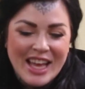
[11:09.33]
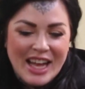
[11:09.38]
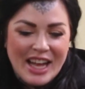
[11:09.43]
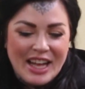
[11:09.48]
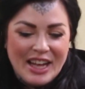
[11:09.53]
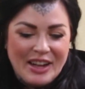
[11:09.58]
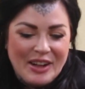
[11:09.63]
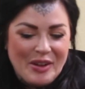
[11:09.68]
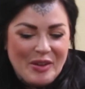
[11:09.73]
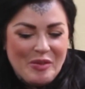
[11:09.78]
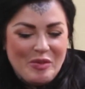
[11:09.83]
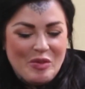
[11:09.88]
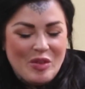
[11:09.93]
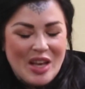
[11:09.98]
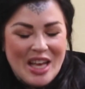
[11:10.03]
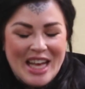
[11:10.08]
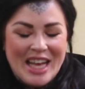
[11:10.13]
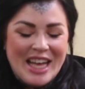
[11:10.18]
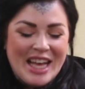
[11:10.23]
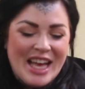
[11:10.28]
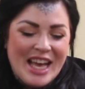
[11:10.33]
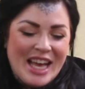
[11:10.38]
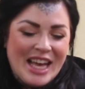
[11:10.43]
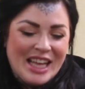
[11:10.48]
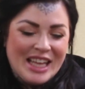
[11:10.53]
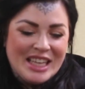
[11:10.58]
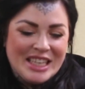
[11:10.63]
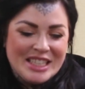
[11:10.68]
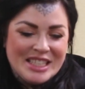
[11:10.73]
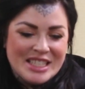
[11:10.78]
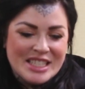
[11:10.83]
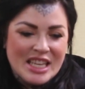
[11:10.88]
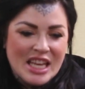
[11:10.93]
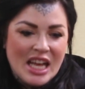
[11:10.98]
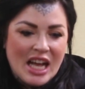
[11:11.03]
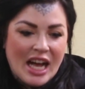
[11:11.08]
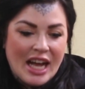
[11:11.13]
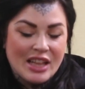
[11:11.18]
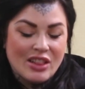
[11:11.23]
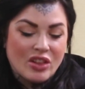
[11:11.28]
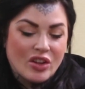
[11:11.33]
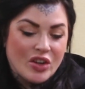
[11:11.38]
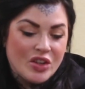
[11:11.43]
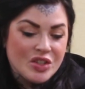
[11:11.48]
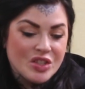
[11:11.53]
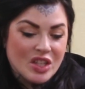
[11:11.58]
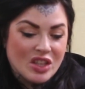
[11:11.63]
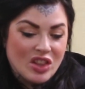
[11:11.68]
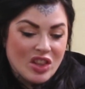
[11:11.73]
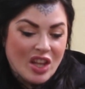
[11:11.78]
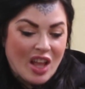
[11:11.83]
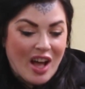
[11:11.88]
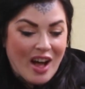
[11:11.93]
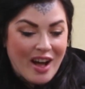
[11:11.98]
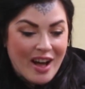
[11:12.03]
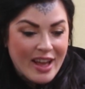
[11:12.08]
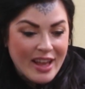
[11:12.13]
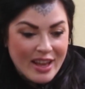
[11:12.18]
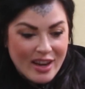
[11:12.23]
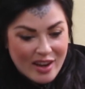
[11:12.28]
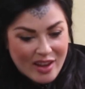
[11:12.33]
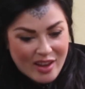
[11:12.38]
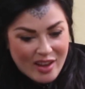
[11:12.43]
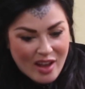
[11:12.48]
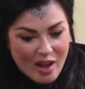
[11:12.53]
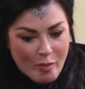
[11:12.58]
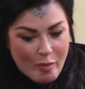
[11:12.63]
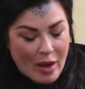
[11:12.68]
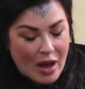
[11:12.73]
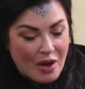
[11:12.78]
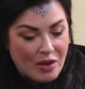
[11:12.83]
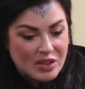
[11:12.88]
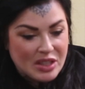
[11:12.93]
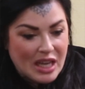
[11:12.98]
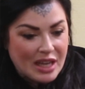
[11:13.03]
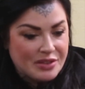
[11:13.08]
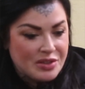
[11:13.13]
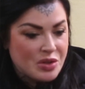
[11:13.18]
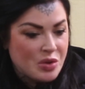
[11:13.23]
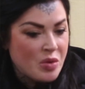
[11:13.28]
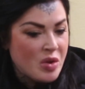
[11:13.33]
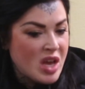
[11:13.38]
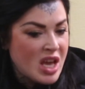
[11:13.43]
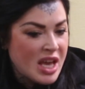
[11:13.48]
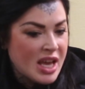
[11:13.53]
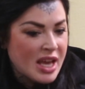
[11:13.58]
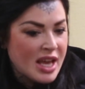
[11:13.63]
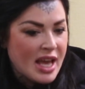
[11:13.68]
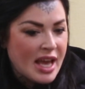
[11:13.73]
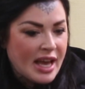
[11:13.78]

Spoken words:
And I learned a lot about tattooing.